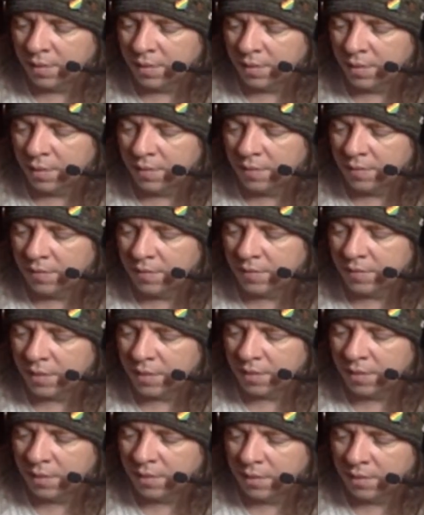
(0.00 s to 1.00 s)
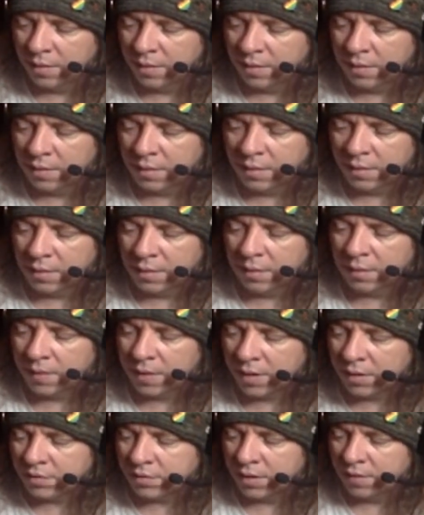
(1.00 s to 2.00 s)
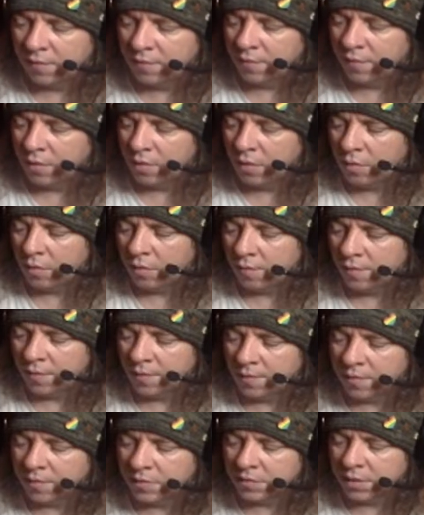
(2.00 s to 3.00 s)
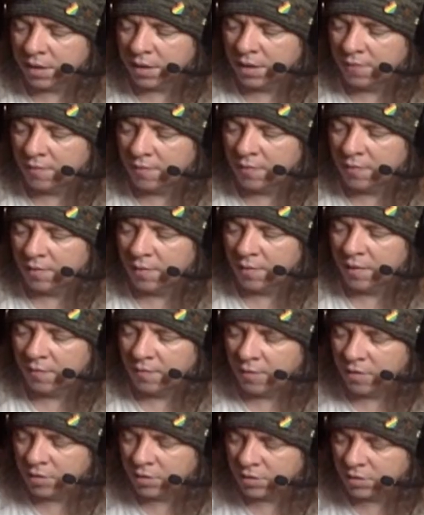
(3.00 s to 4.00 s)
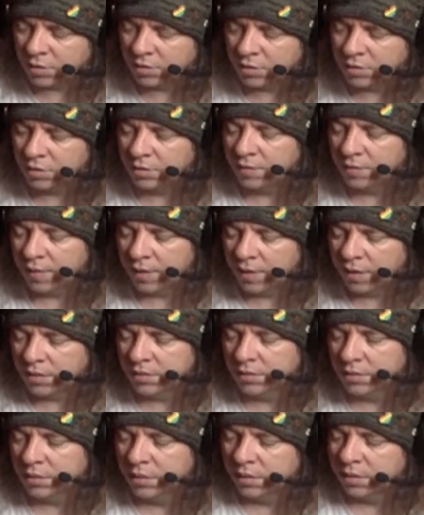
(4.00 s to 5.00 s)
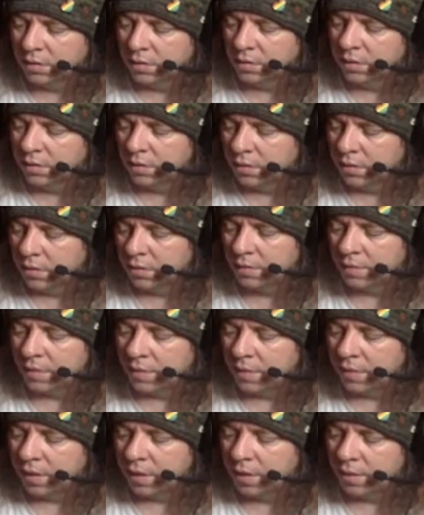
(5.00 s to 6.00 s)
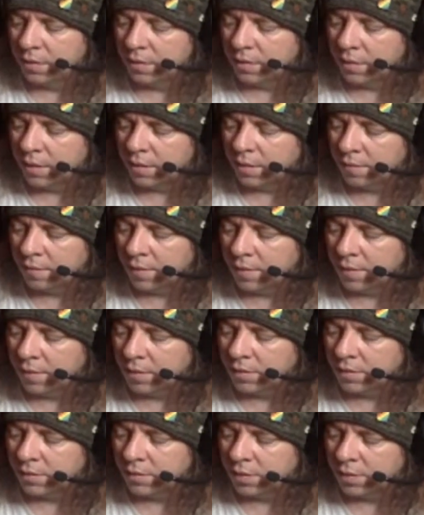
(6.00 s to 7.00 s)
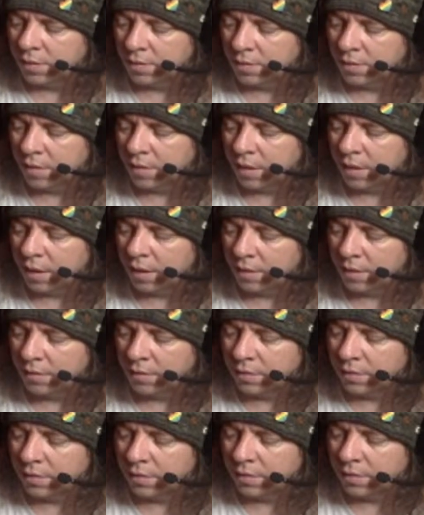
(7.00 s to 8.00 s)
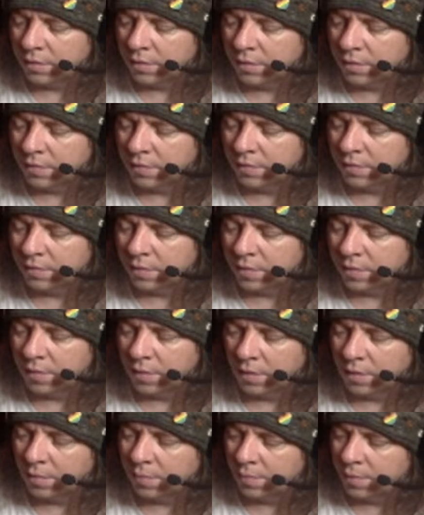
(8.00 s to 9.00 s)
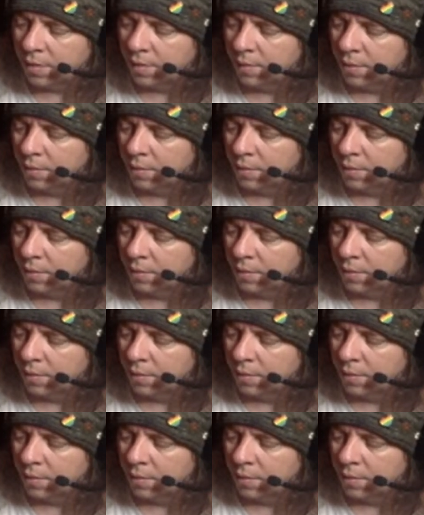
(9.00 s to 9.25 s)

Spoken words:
if you say that things evolve, that there's an evolution to things, then they kind of like get stuck on the thing there. But